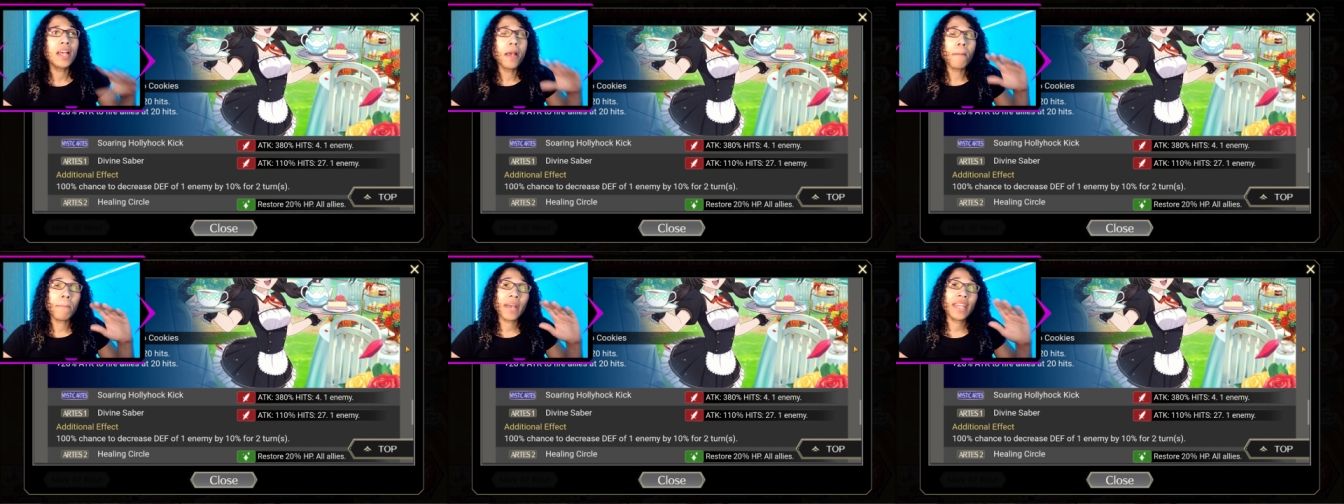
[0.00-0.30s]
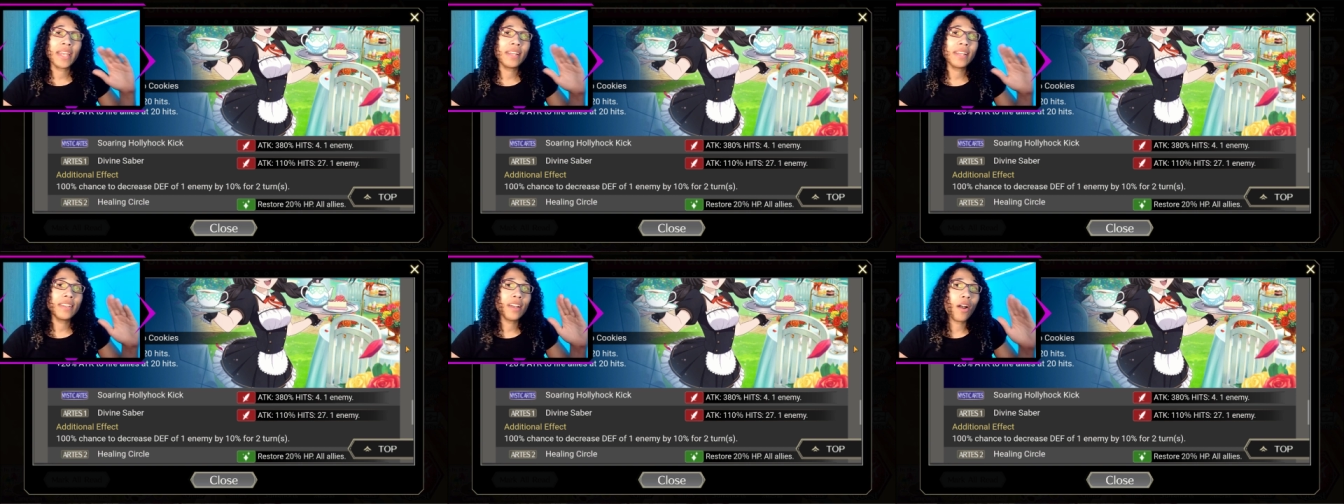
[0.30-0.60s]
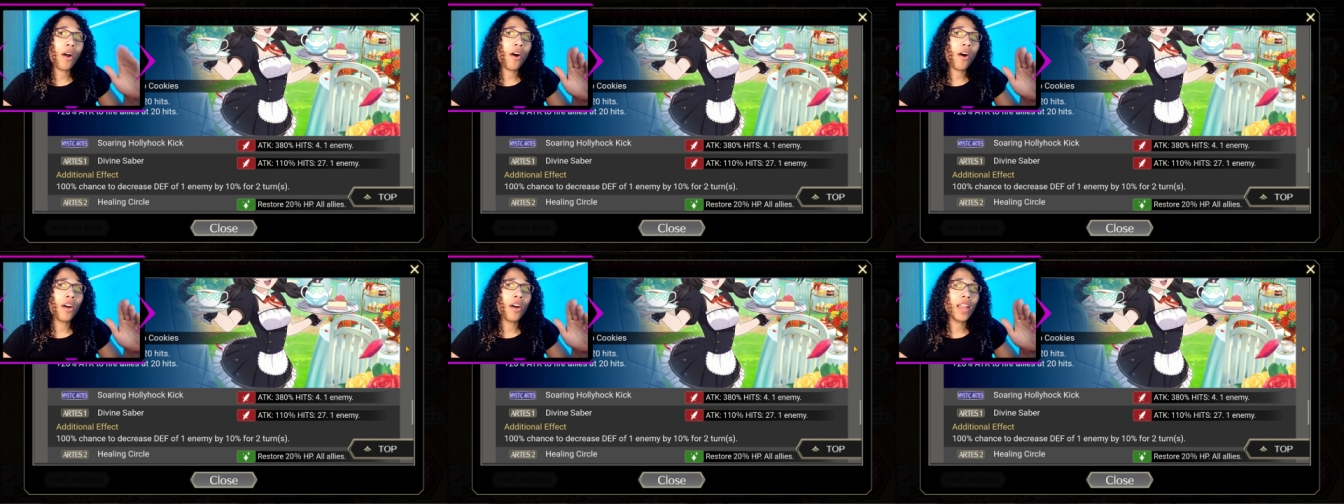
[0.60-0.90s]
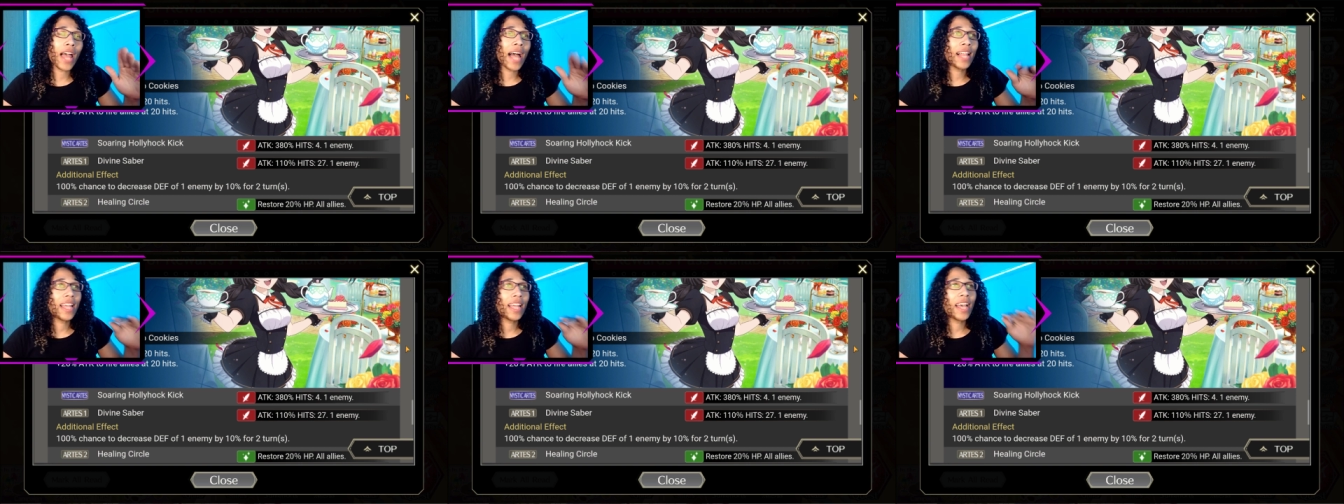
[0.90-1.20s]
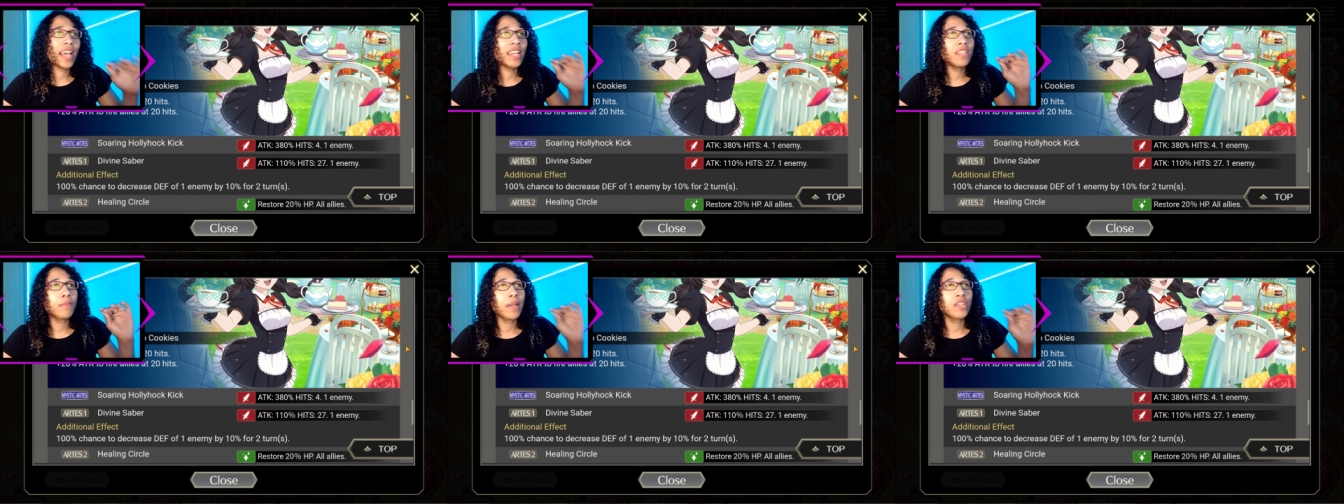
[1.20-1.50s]
by healing all
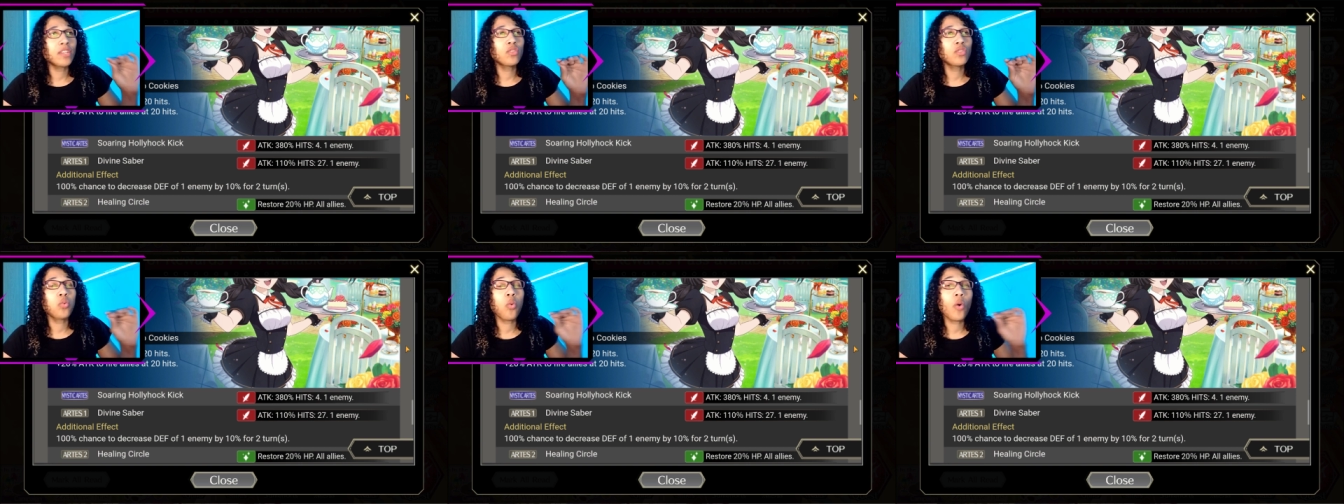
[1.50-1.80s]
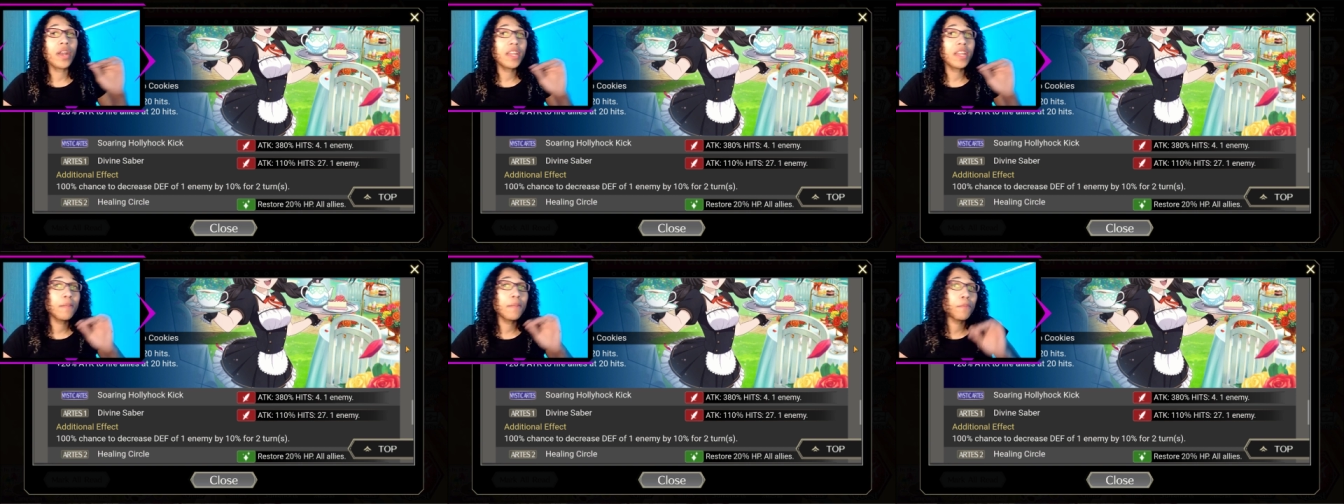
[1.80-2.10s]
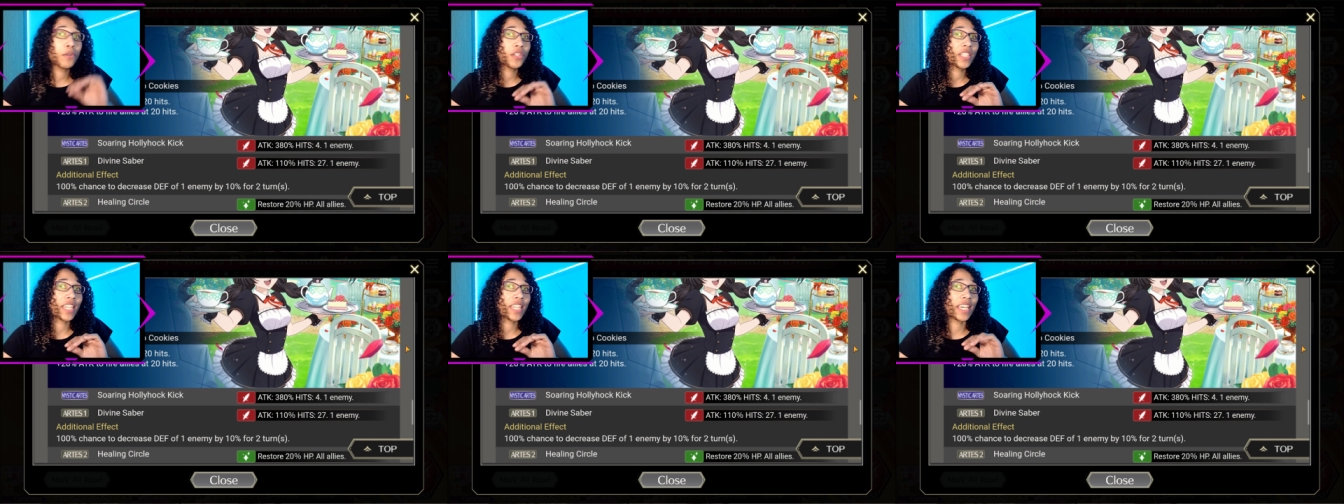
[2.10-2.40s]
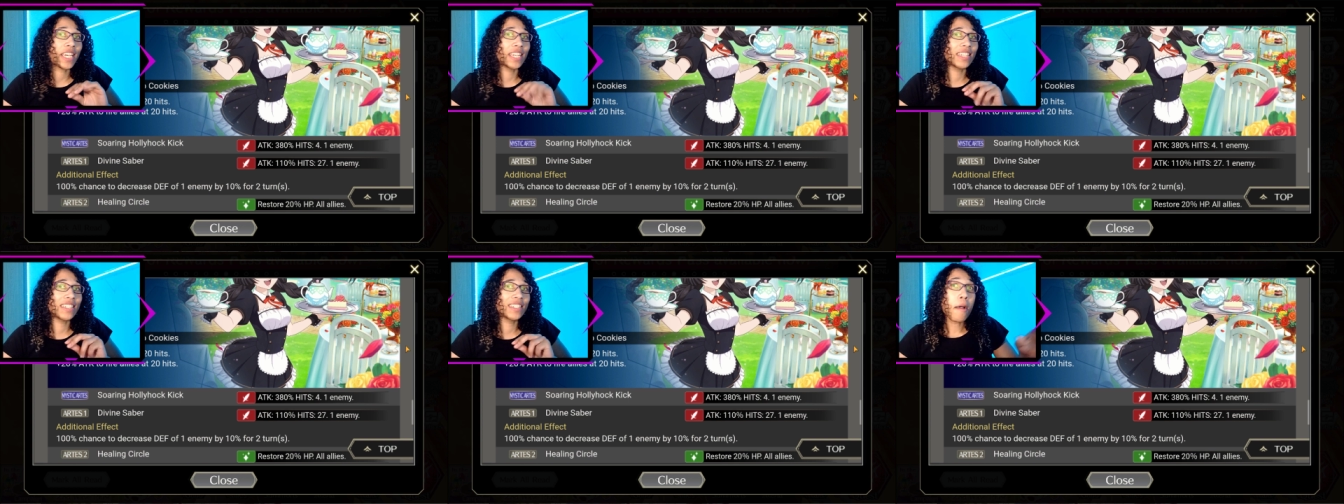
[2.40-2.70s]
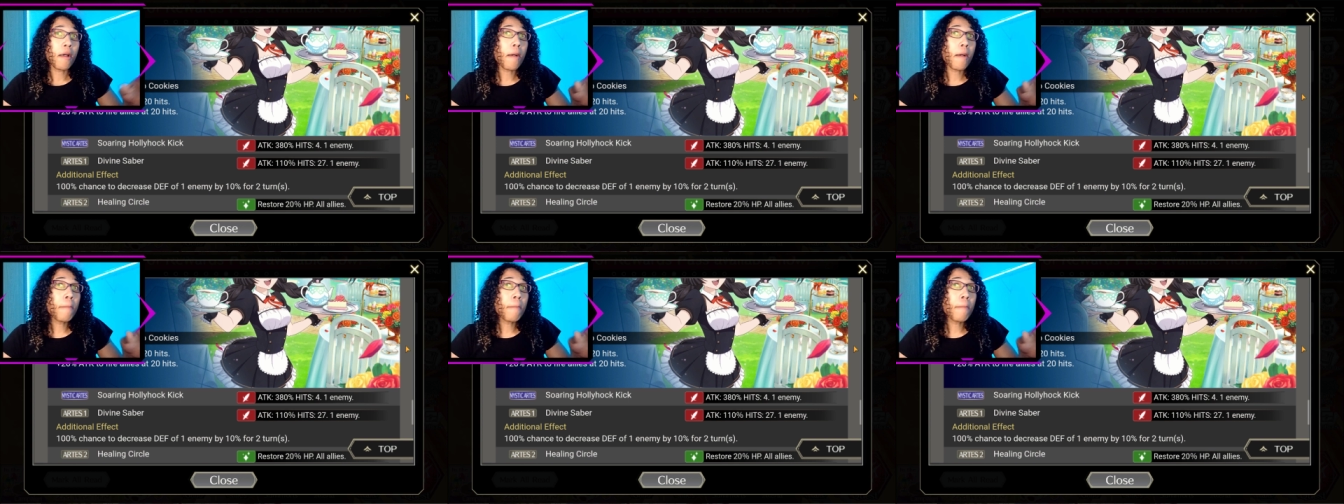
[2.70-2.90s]
allies by 20%.